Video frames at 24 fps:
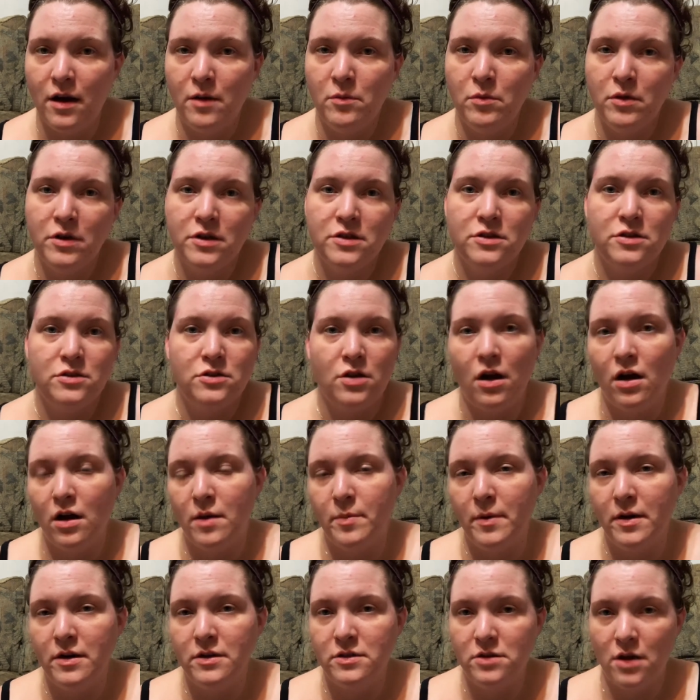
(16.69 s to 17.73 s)
I wanted to talk
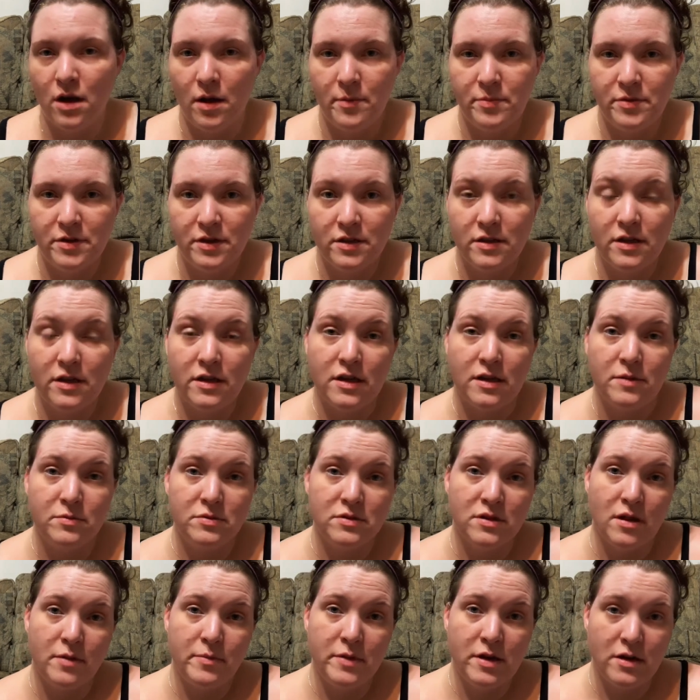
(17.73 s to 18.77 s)
about a topic that
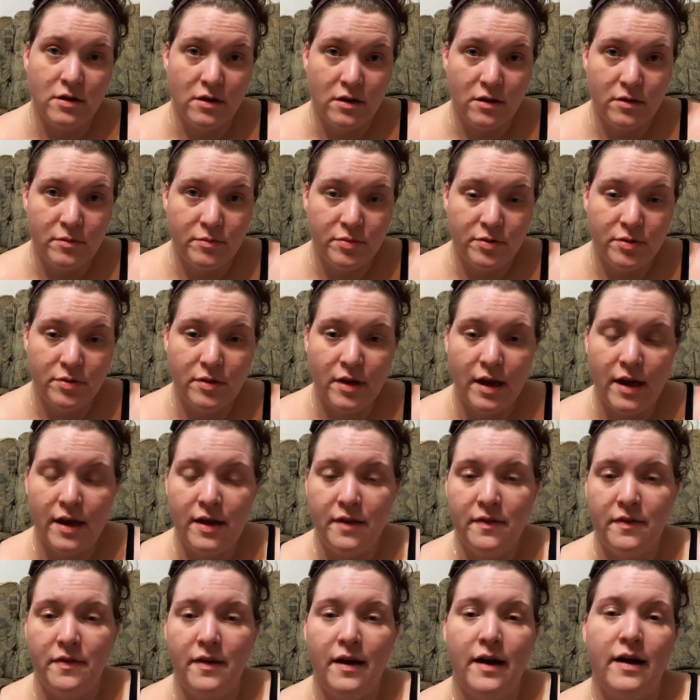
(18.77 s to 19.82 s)
keeps coming up,
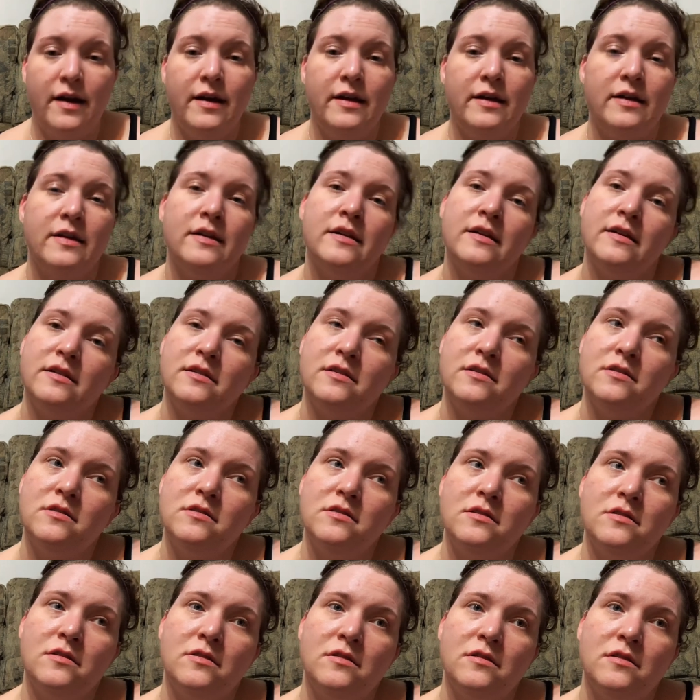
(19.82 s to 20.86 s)
and that
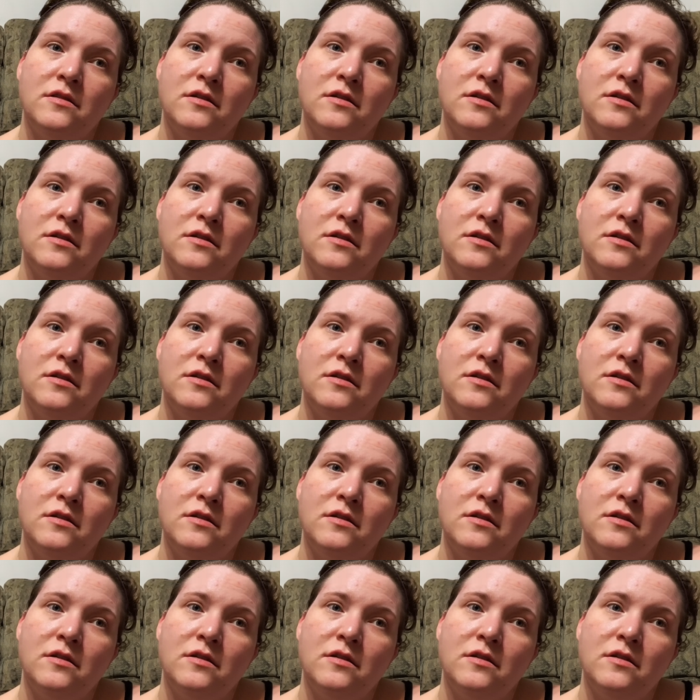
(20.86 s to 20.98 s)
is